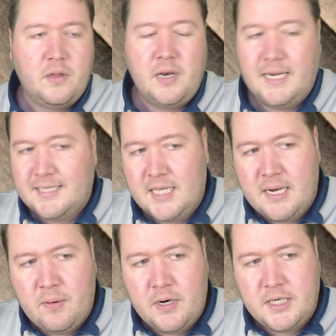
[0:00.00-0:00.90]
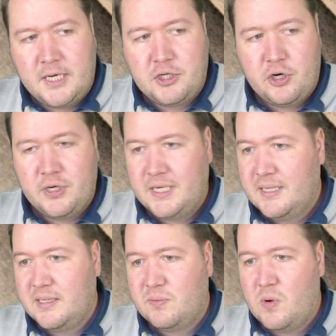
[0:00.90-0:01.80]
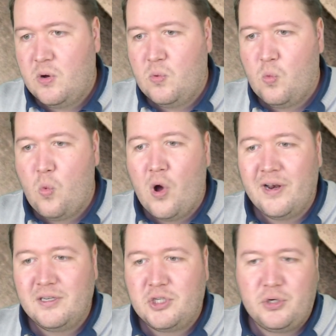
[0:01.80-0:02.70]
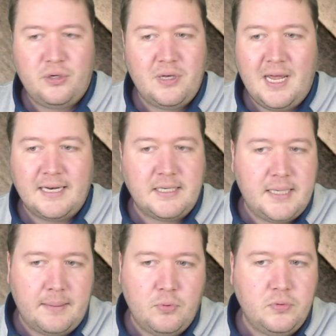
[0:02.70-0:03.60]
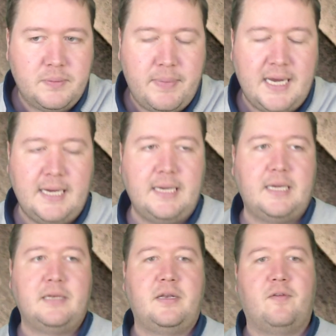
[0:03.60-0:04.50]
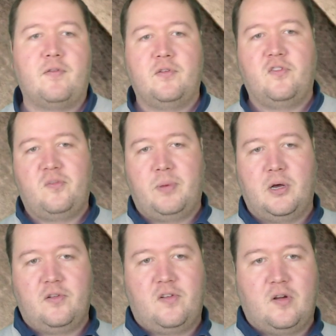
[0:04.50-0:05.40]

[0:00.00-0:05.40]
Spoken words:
The next thing I want to touch on is, well, what should like doubles be in different spots?